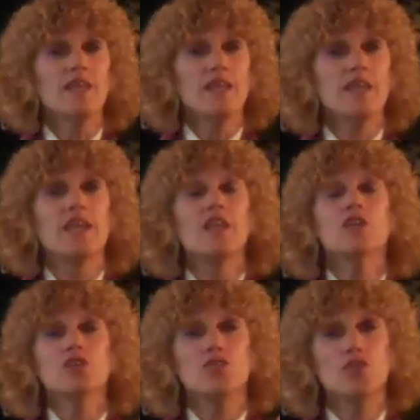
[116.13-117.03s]
in
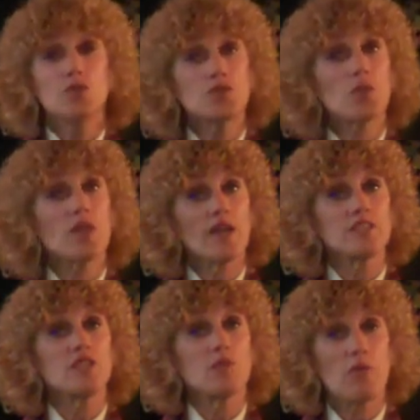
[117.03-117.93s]

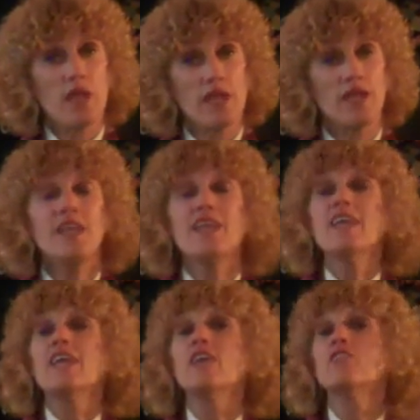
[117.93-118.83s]
neutralizing the pain
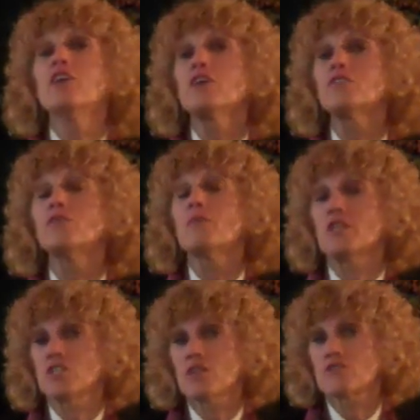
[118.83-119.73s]
in their
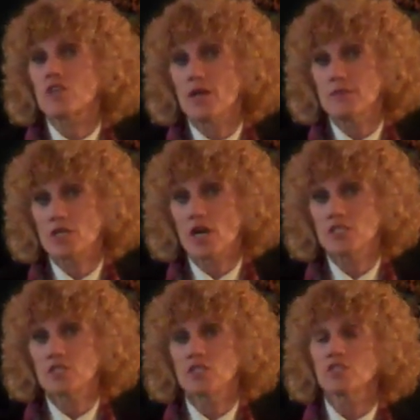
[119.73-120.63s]
dimension of time and
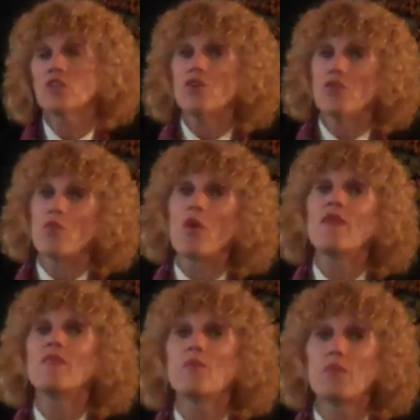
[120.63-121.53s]
consciousness
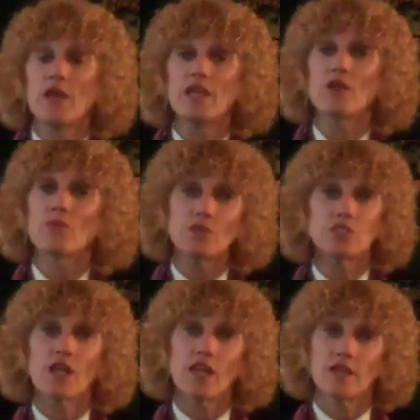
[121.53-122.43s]
when the pain
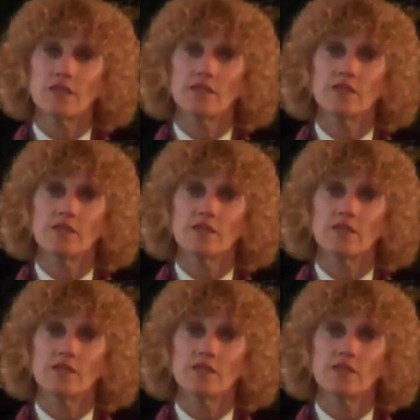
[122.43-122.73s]
originated.